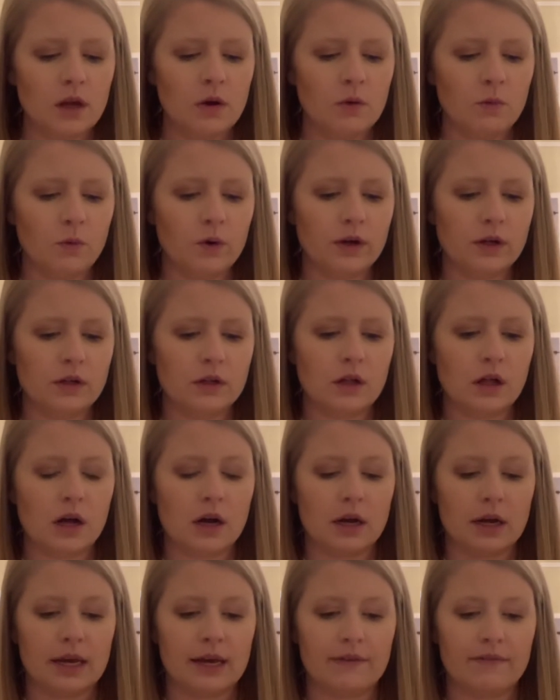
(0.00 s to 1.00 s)

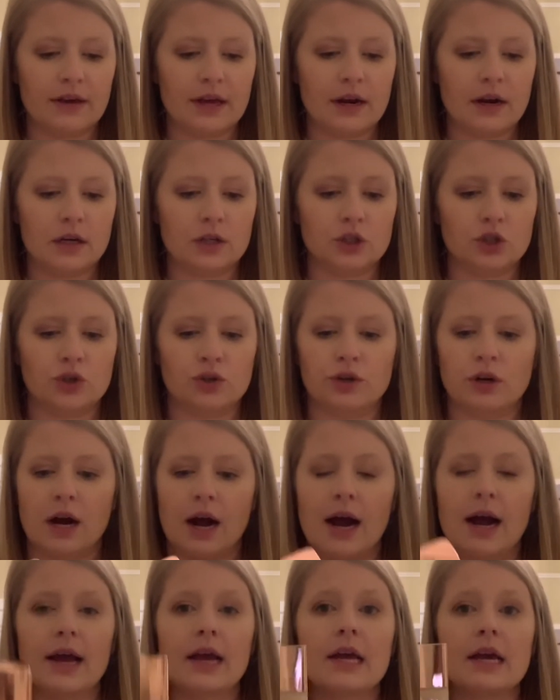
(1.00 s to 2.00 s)
we'll give it a
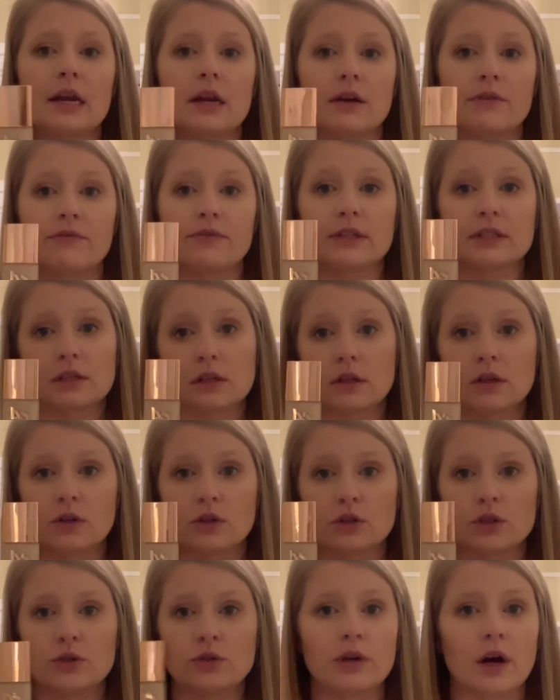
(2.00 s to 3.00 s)
try. And if it's a little
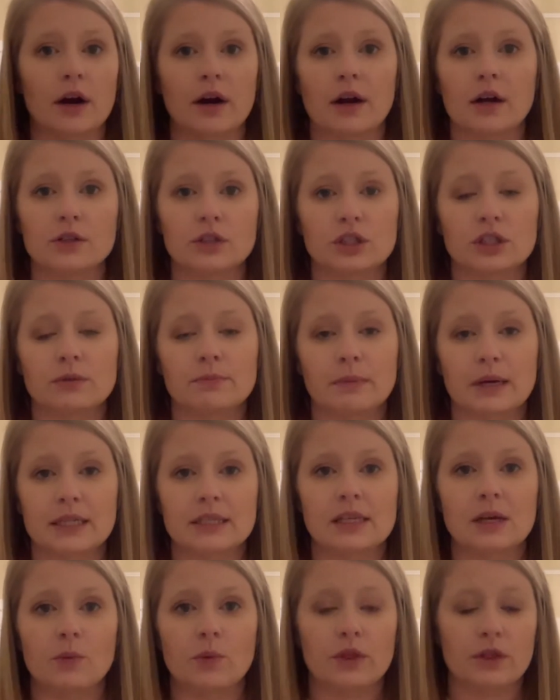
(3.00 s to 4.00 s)
too dark, I'll just mix
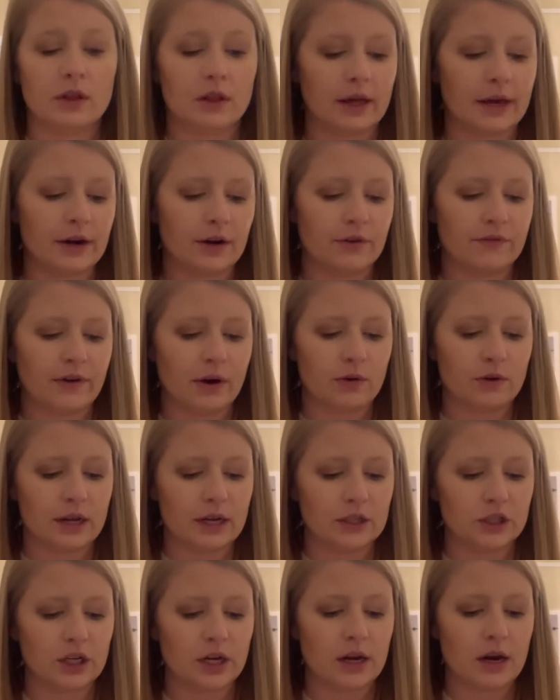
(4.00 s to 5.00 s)
it with a lighter
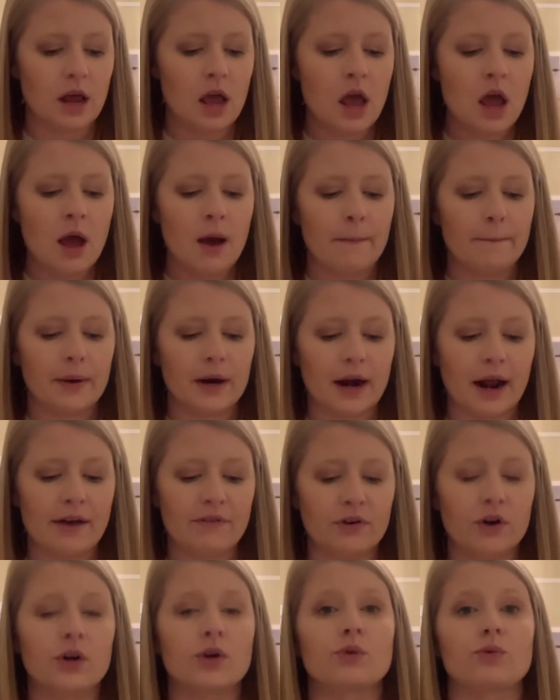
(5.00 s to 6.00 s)
foundation. But I've
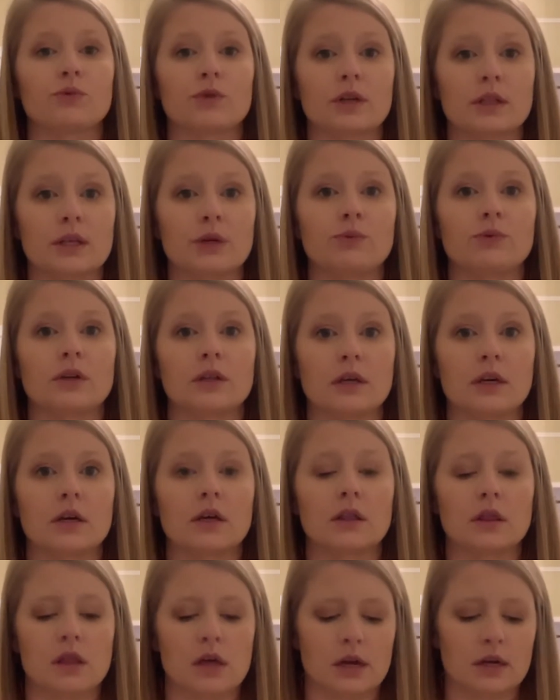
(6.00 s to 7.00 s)
heard really, really
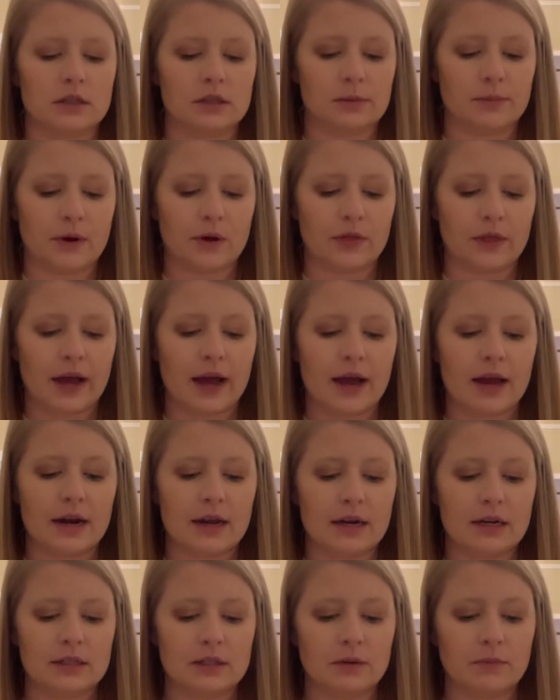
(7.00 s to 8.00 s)
good things about that.
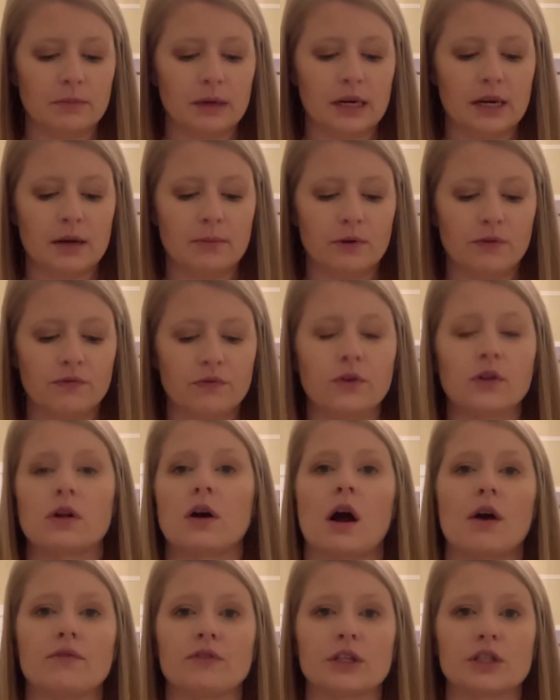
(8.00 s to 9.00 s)
It is a medium to full
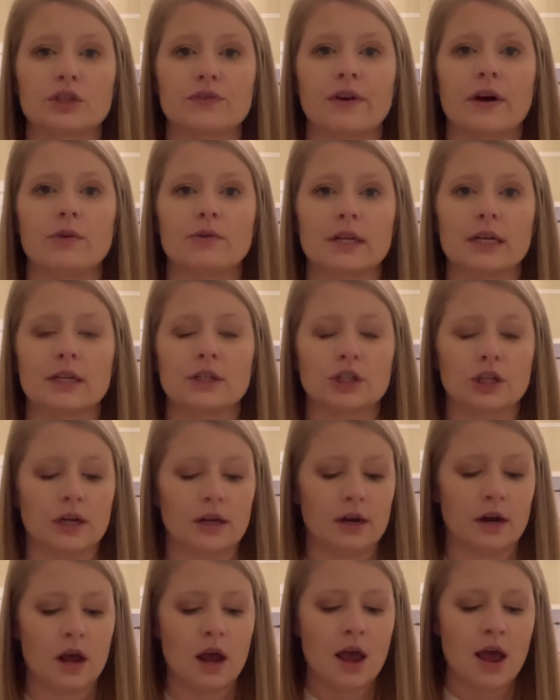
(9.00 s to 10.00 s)
coverage foundation.